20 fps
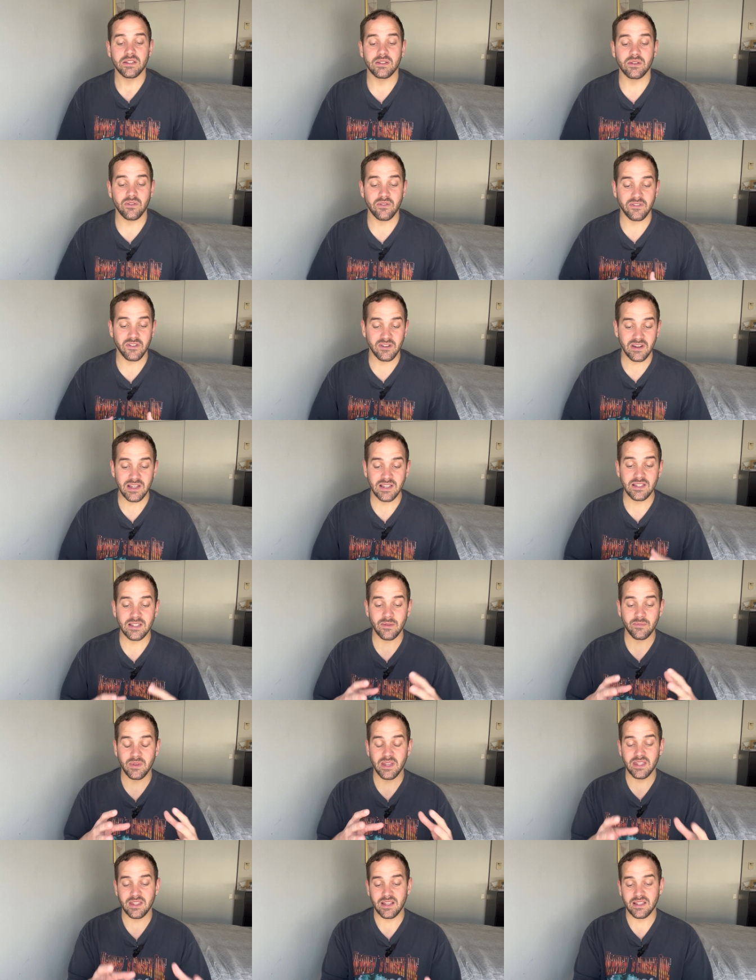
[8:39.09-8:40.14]
So if there is
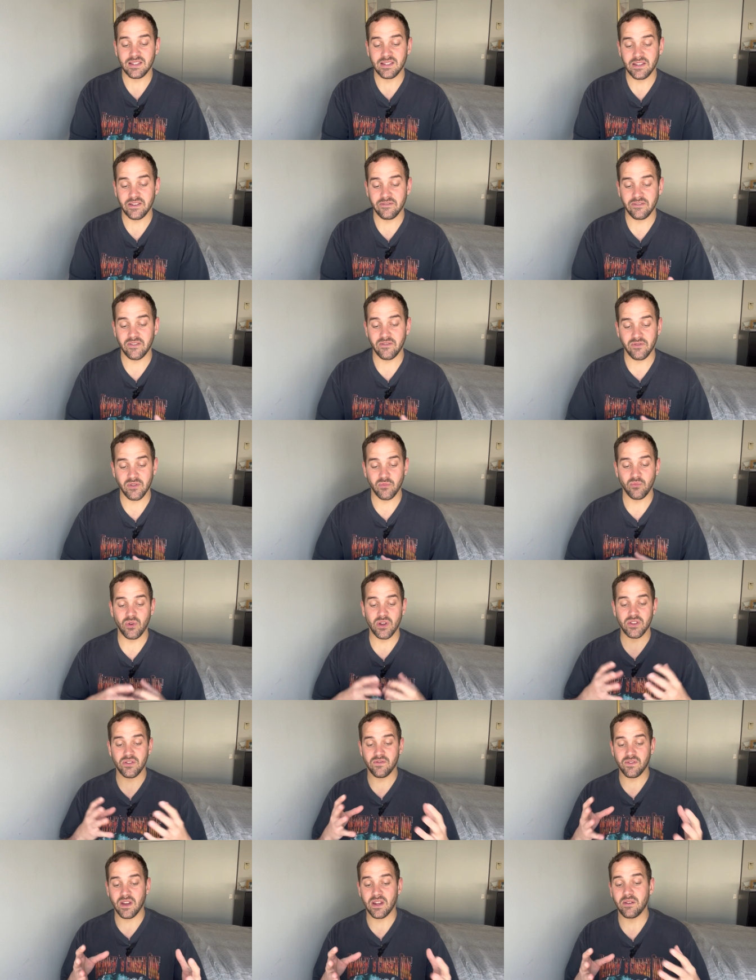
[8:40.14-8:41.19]
something that's different from what
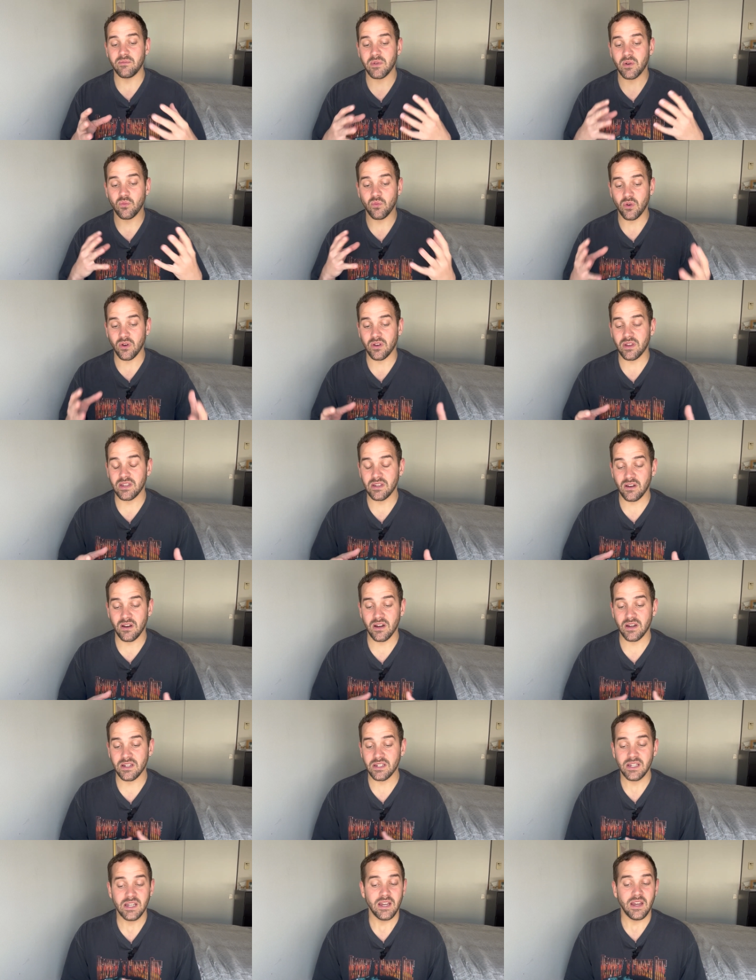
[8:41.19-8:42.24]
you've kind of been working
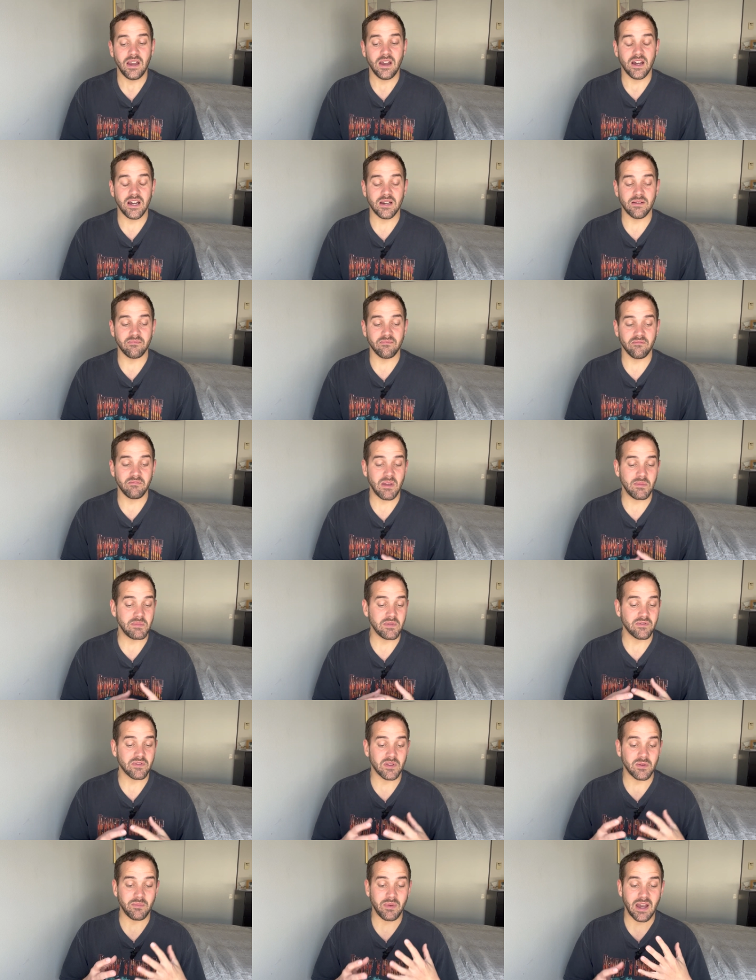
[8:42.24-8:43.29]
on, um, maybe
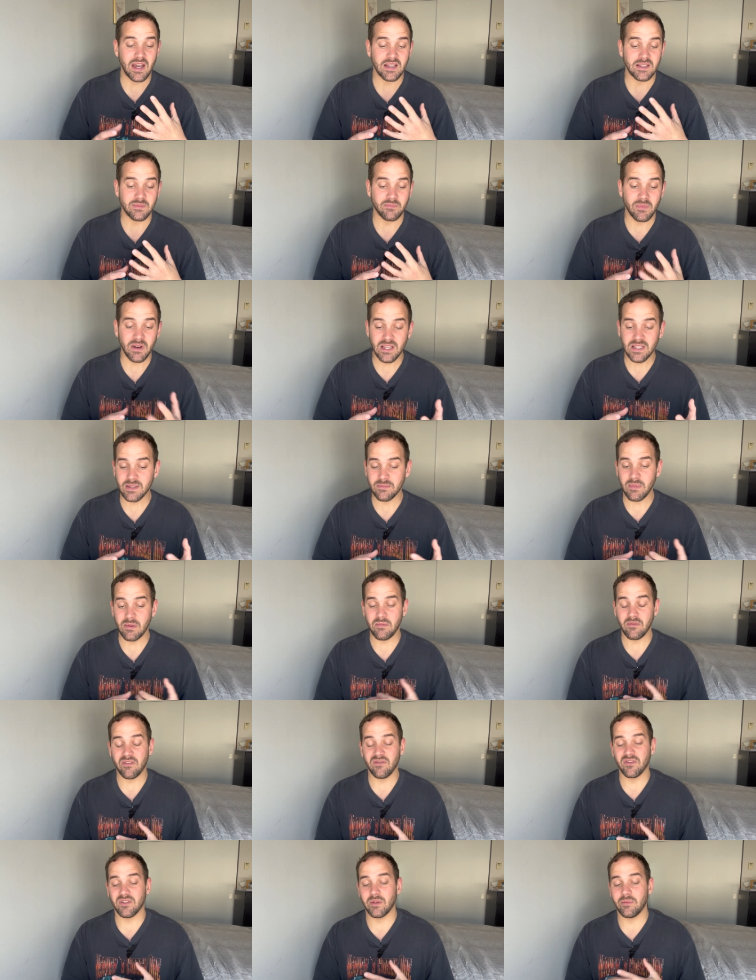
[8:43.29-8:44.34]
for the past months,
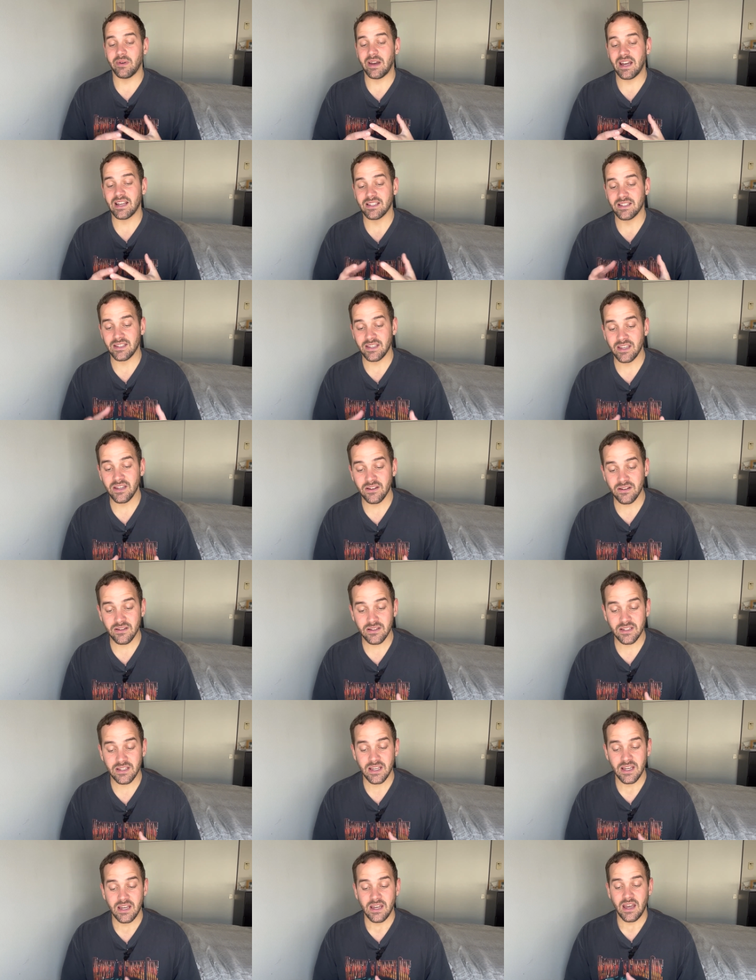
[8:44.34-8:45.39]
maybe for the past
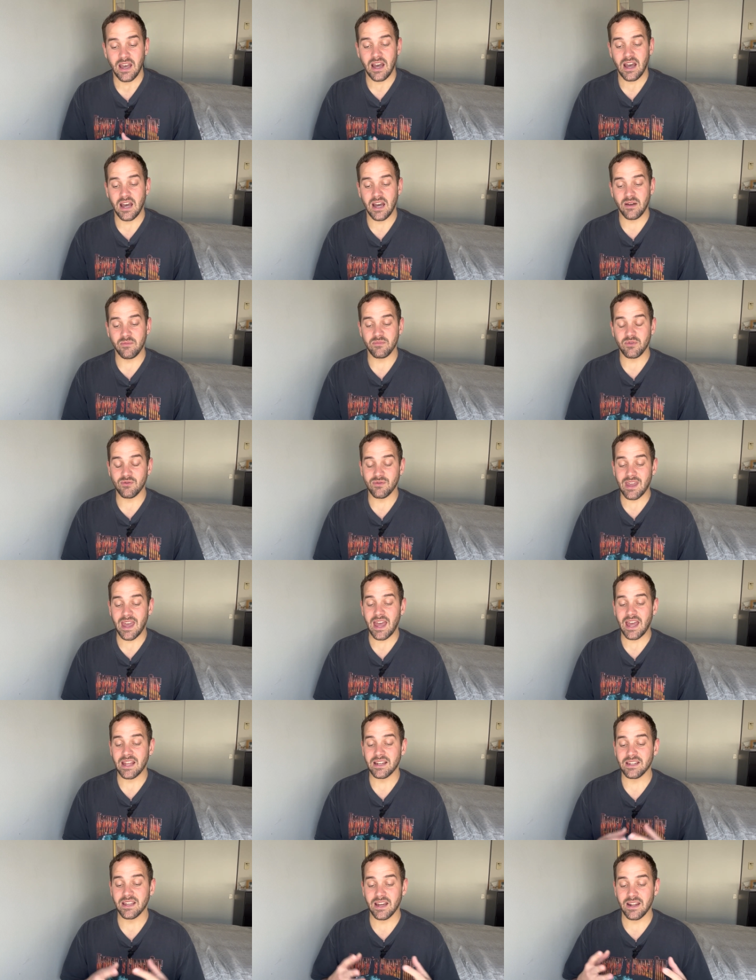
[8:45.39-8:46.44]
years, um, you
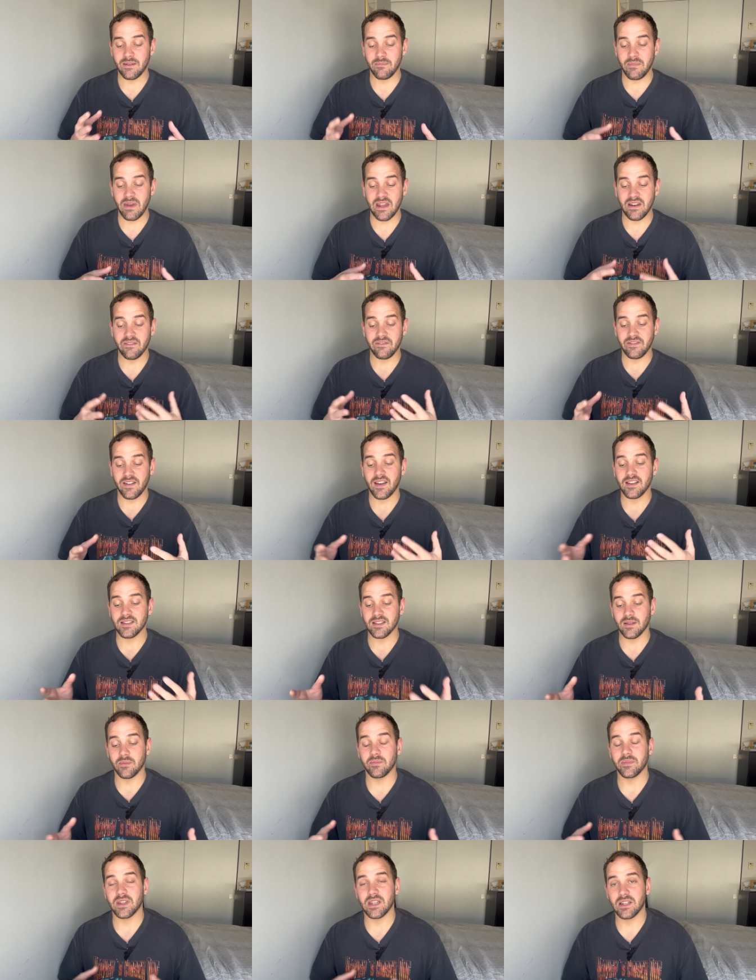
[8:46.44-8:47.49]
can kind of
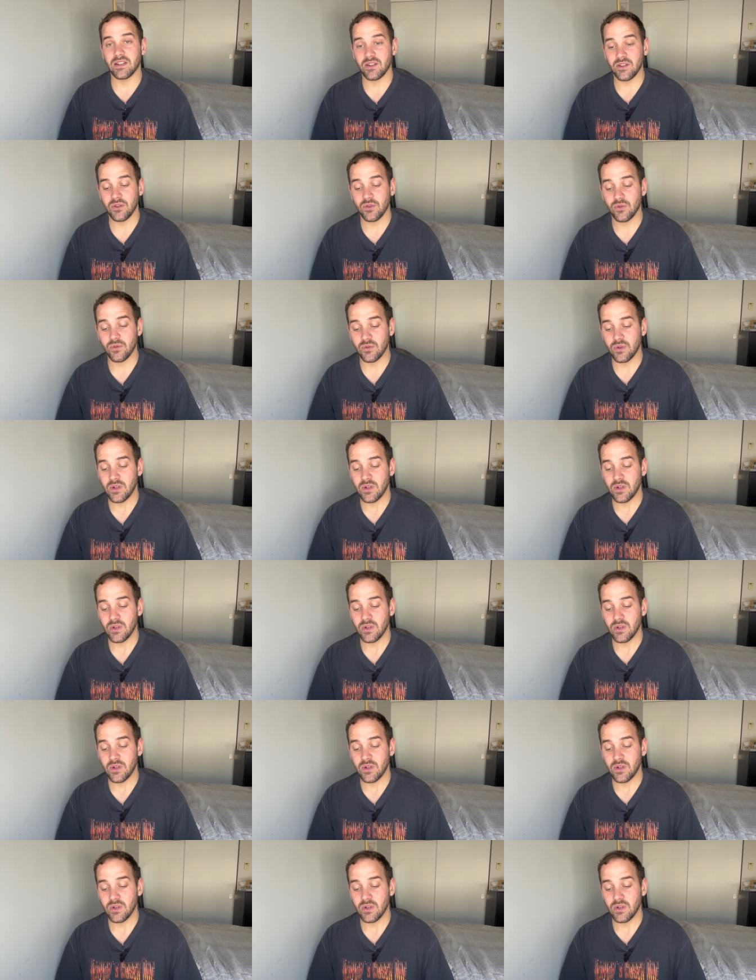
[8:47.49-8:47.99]
manifest something new